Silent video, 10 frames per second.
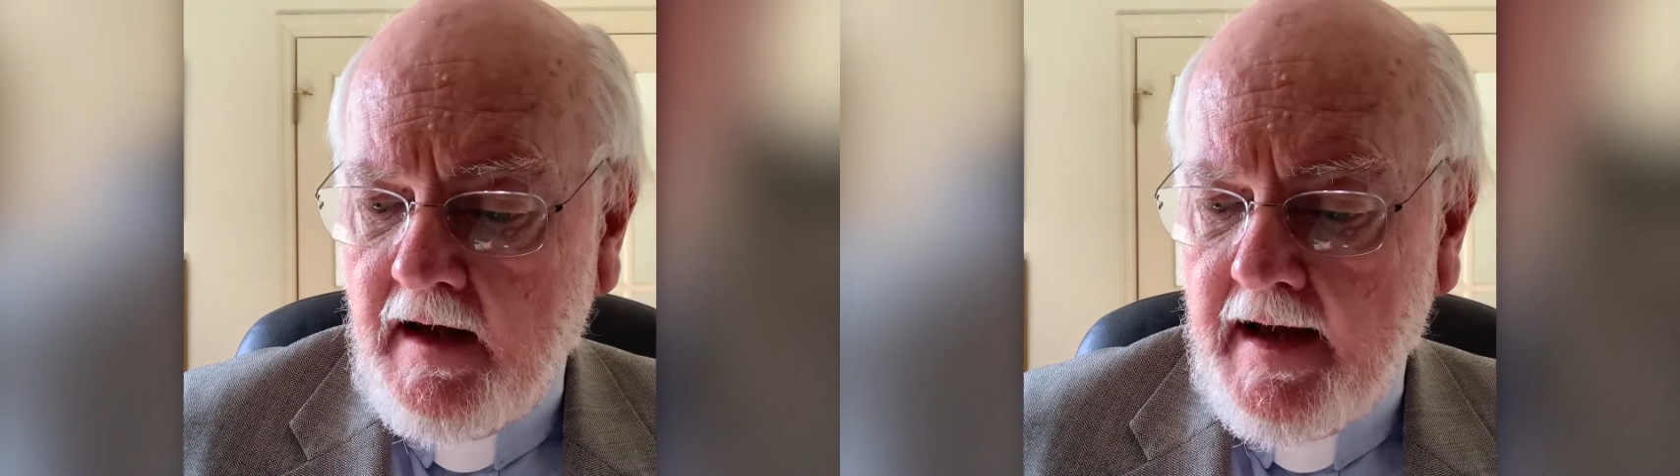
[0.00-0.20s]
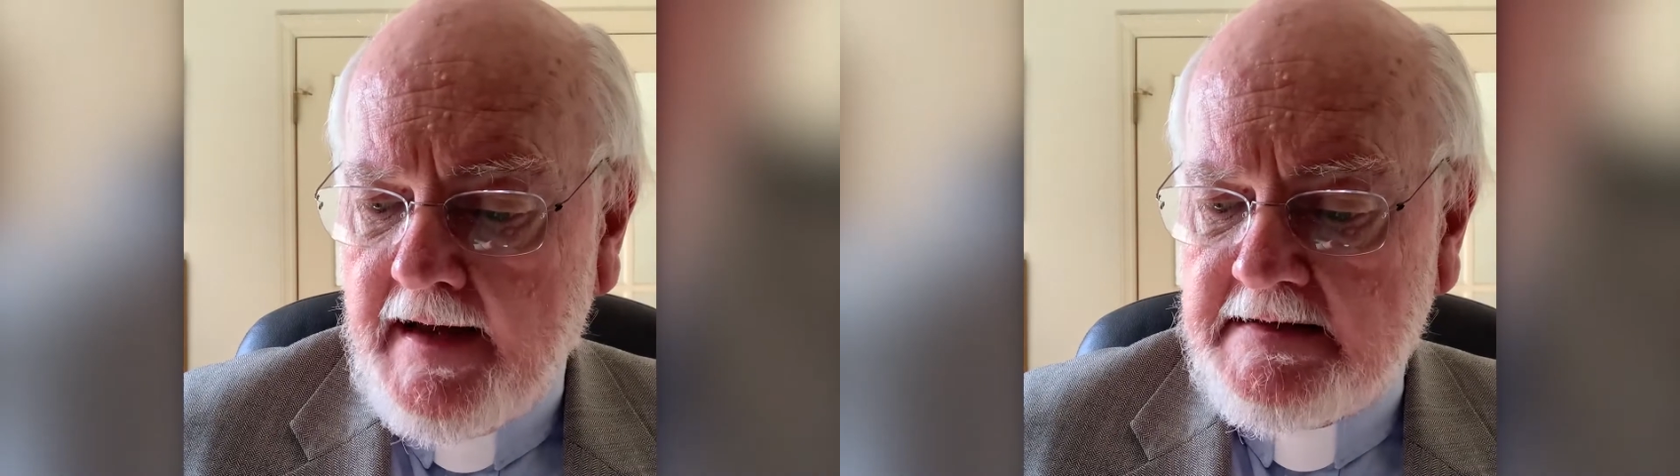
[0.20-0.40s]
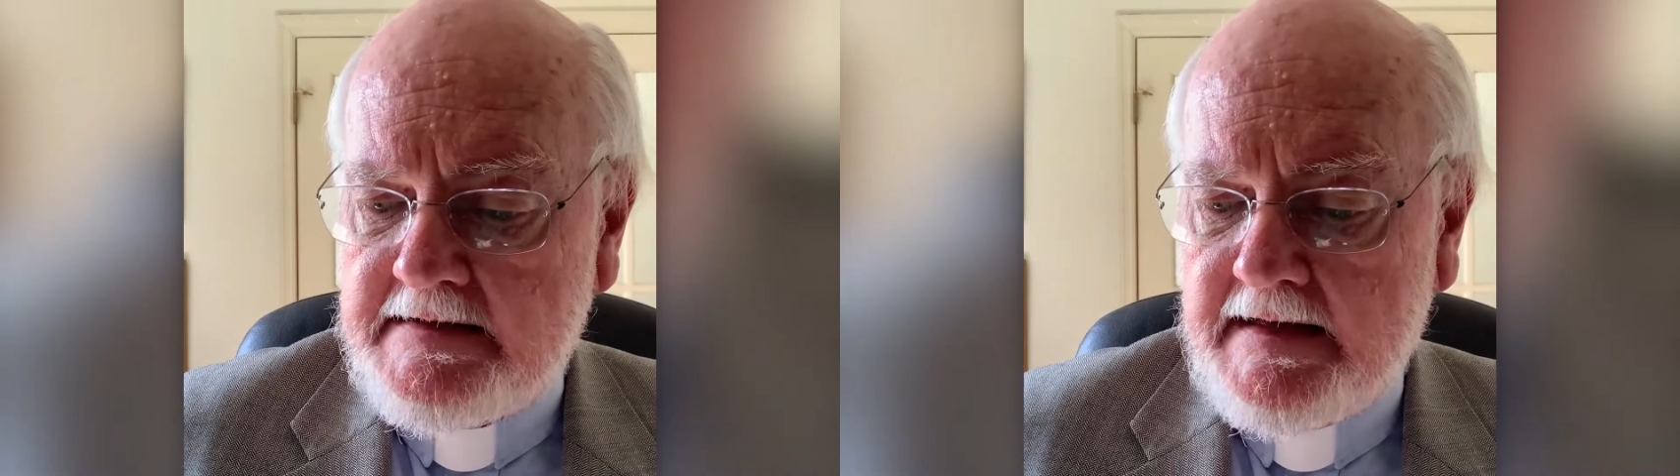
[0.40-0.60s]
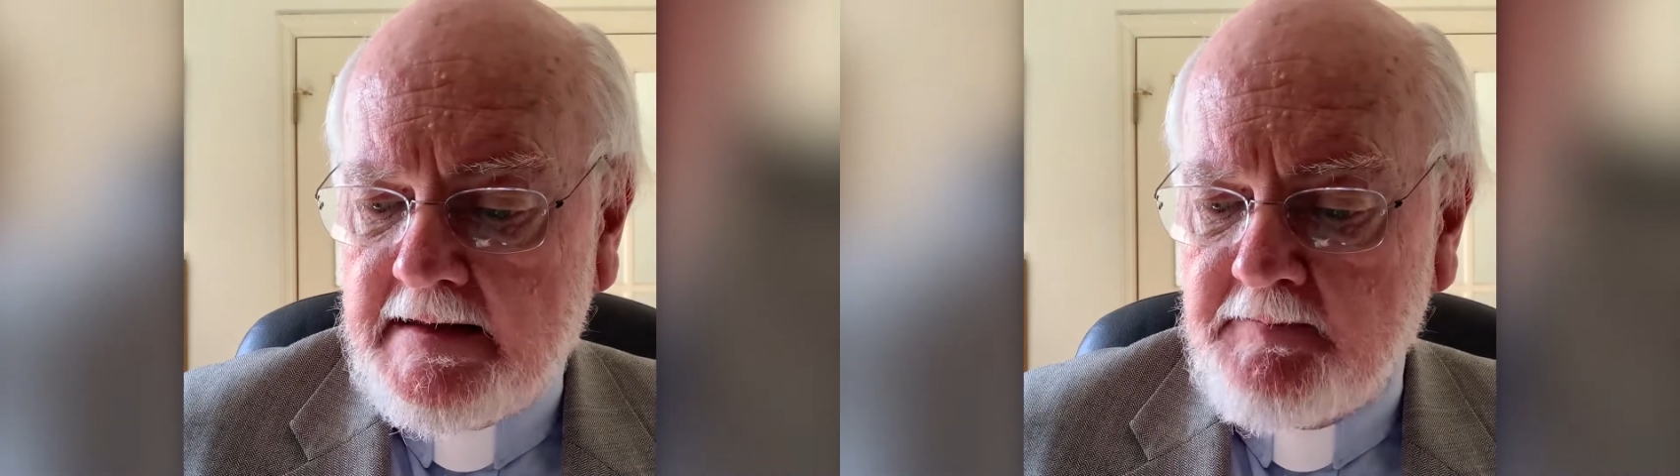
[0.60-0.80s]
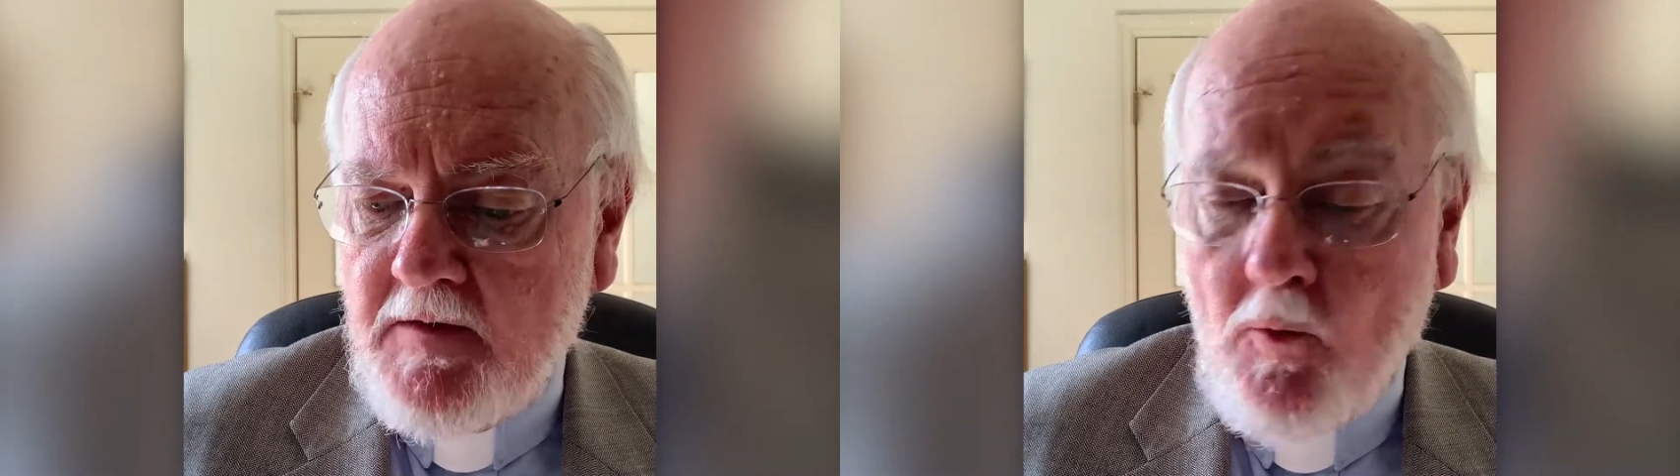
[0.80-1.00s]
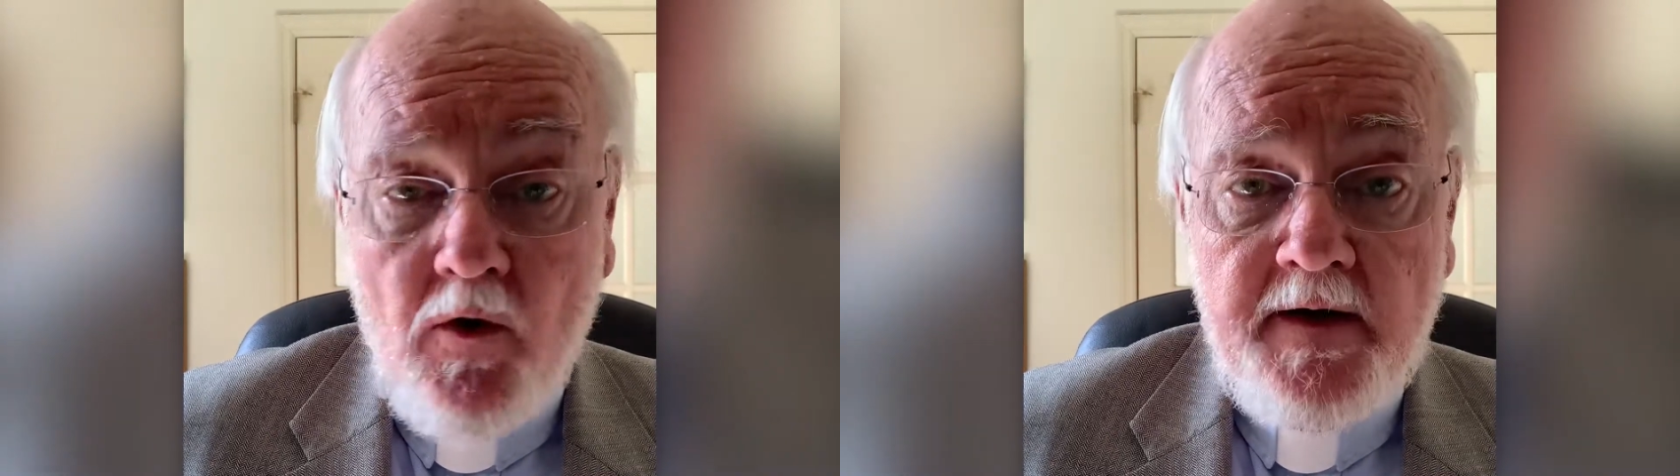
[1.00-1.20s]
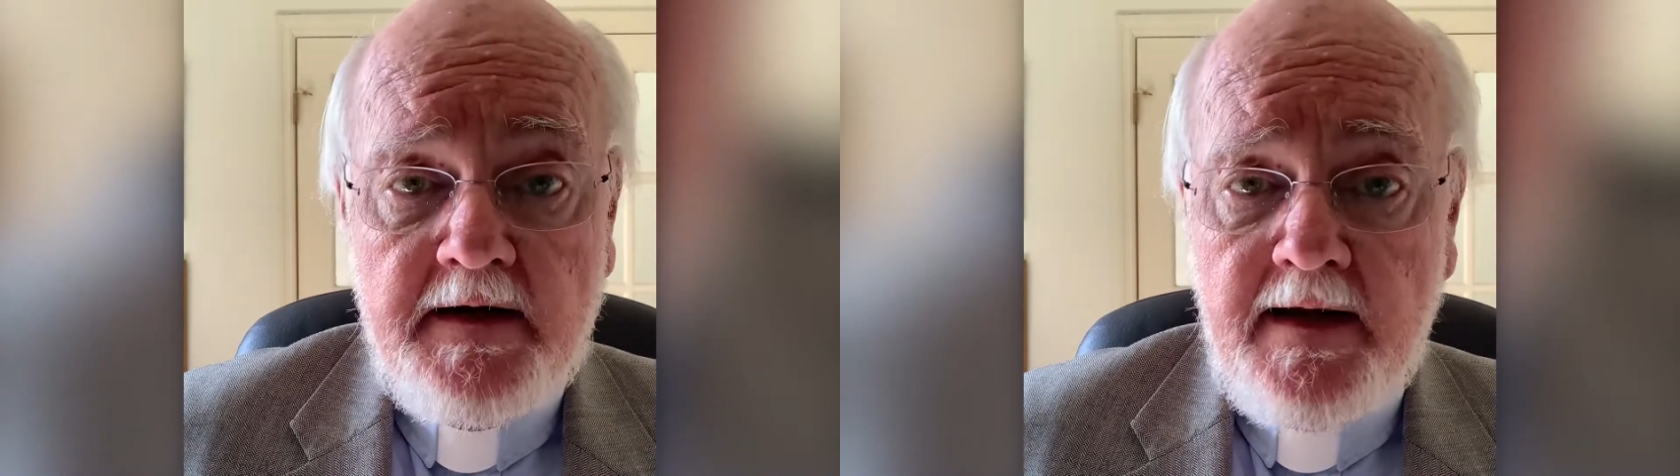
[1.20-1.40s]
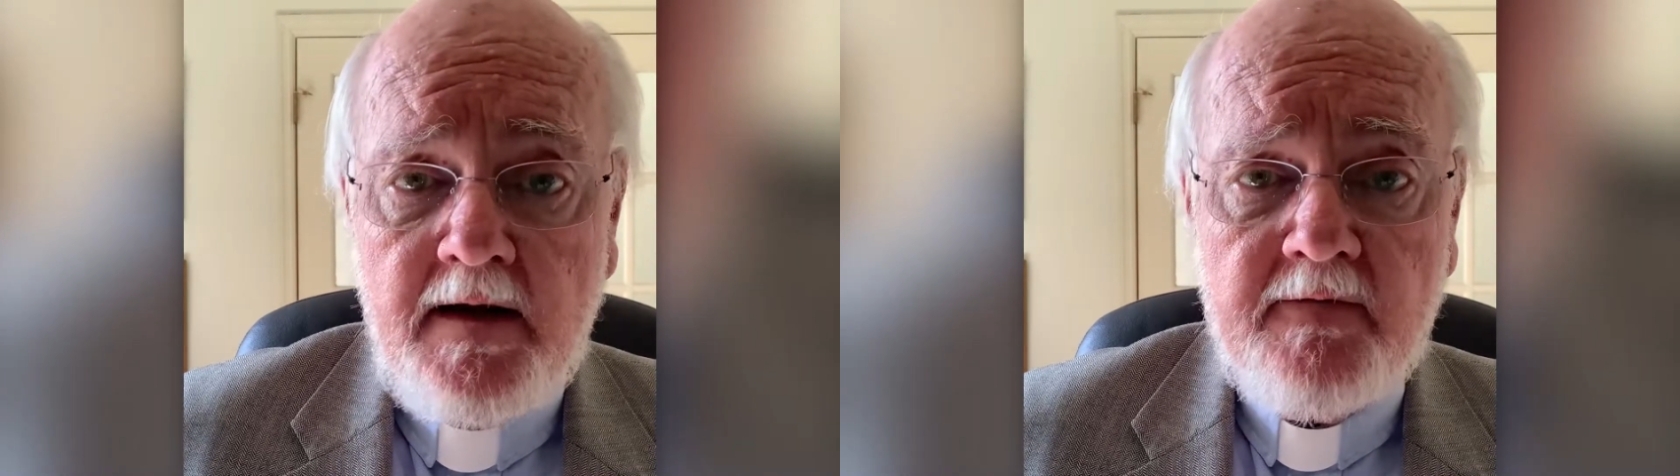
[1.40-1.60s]
and uh, were in
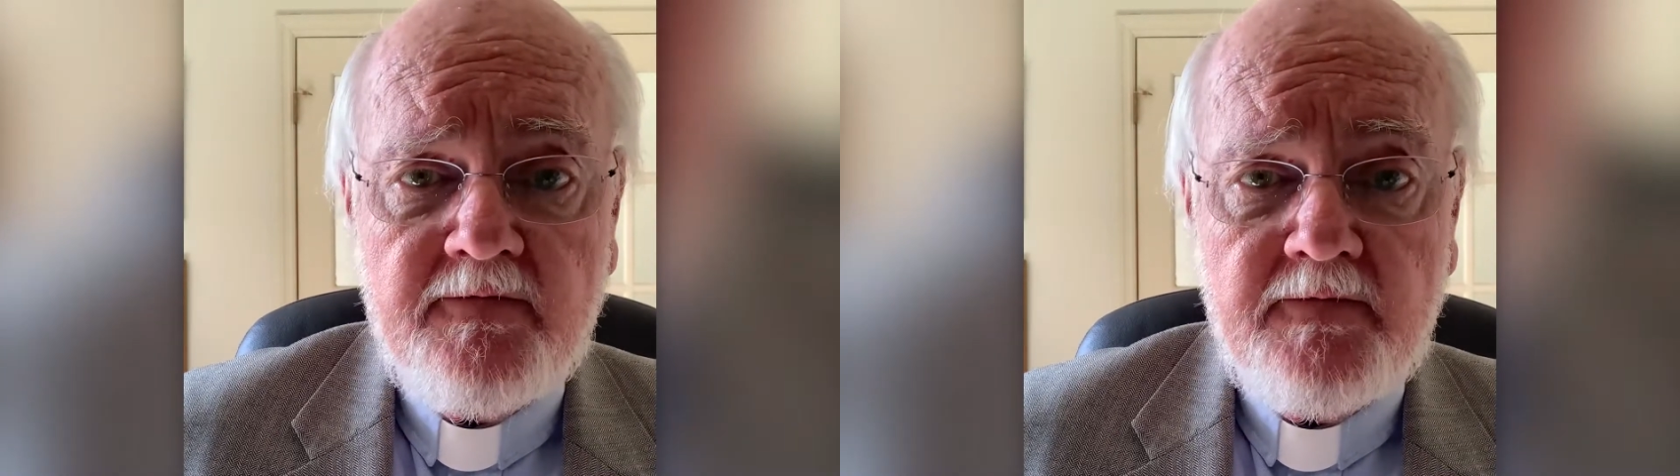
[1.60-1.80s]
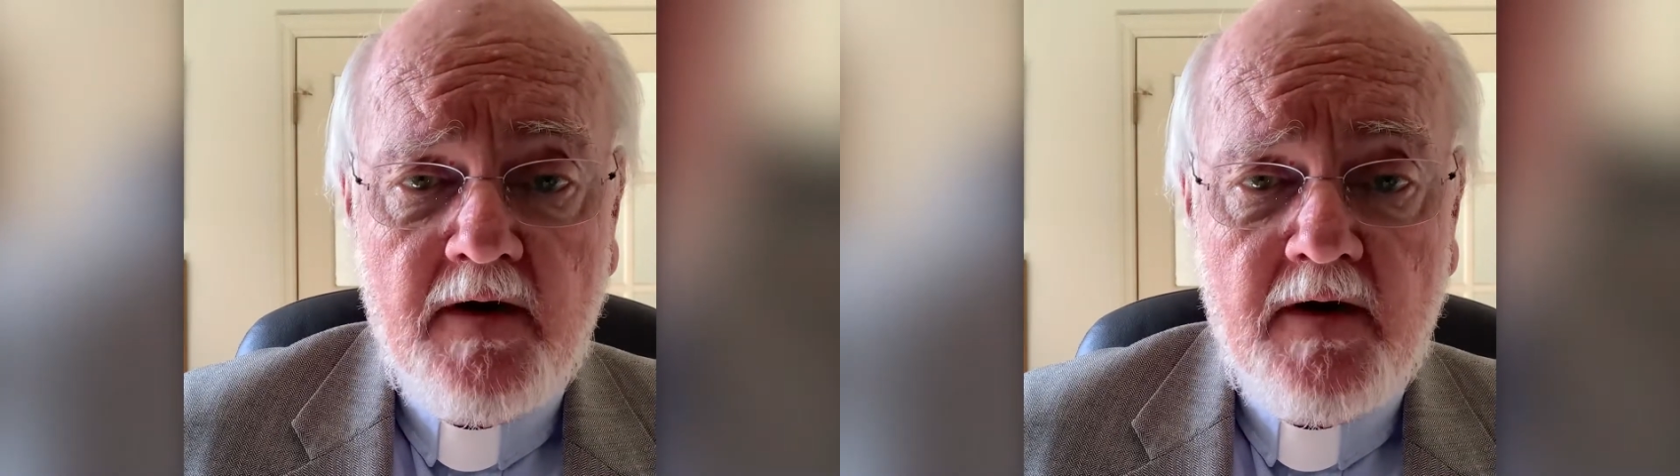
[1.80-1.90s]
need of,